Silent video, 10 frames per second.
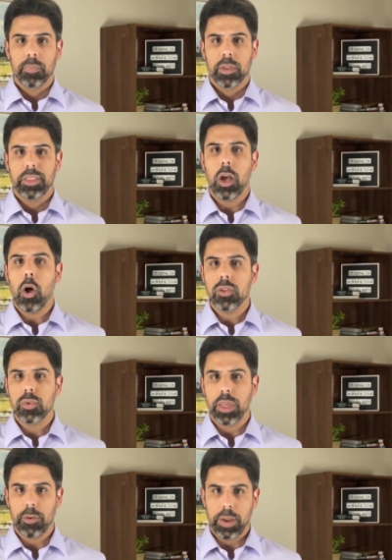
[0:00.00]
They also
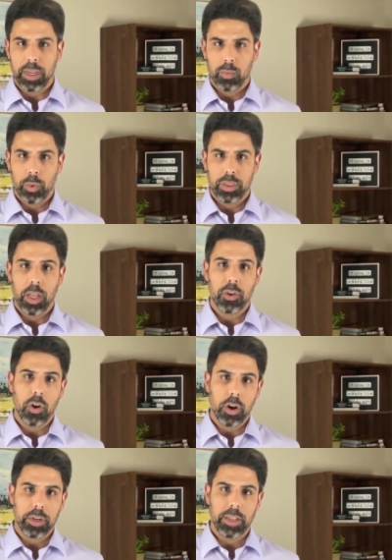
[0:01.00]
interact with other
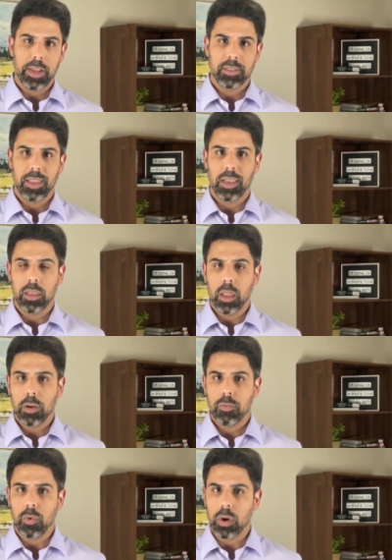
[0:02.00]
architects and
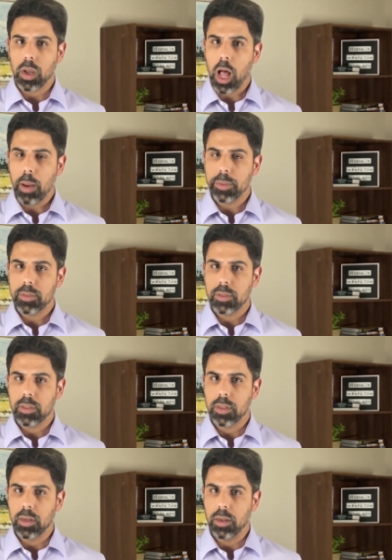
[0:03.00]
look for common
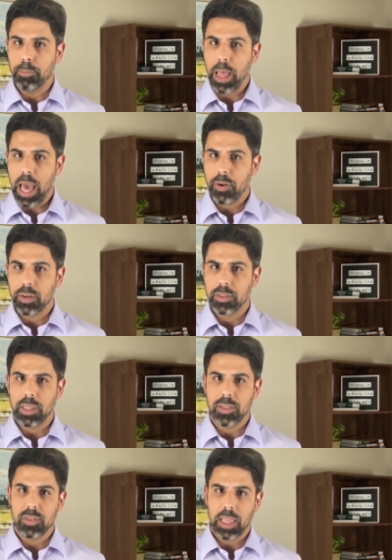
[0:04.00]
patterns
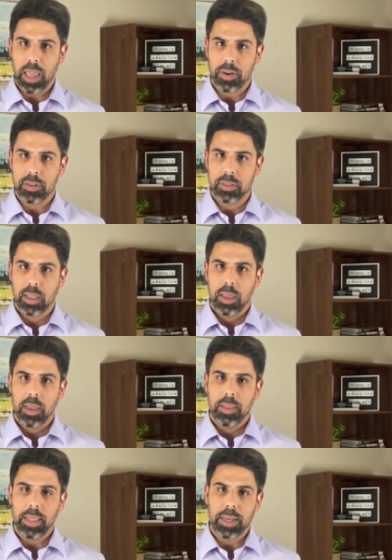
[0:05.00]
and standards
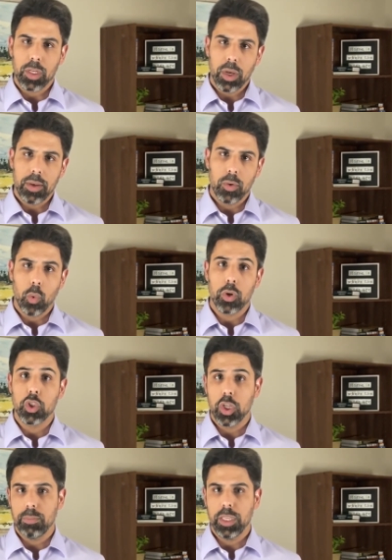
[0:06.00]
that could or
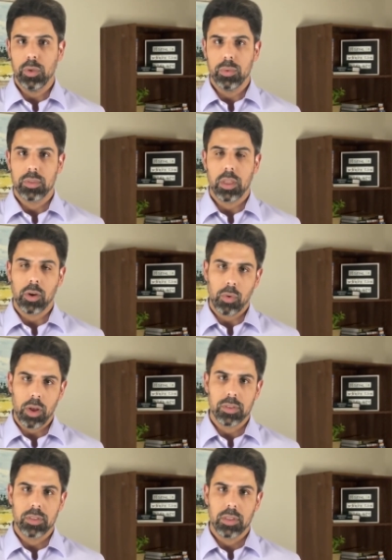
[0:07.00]
should be used
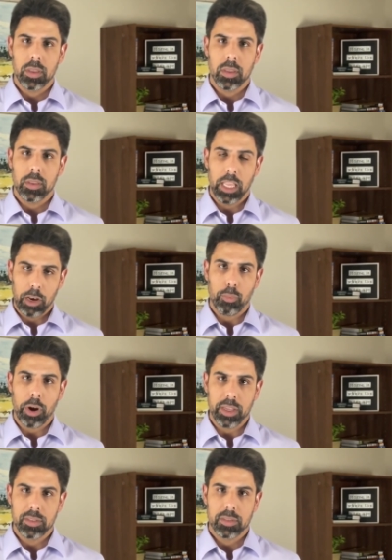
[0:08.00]
across the
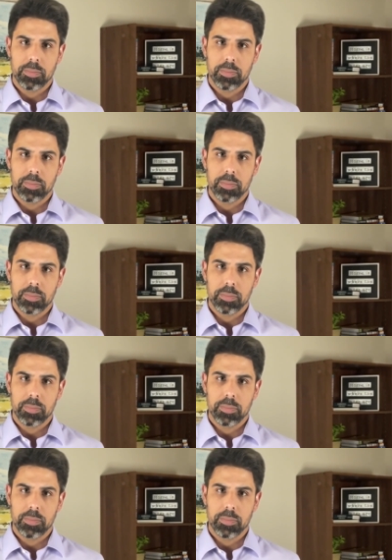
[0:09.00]
enterprise.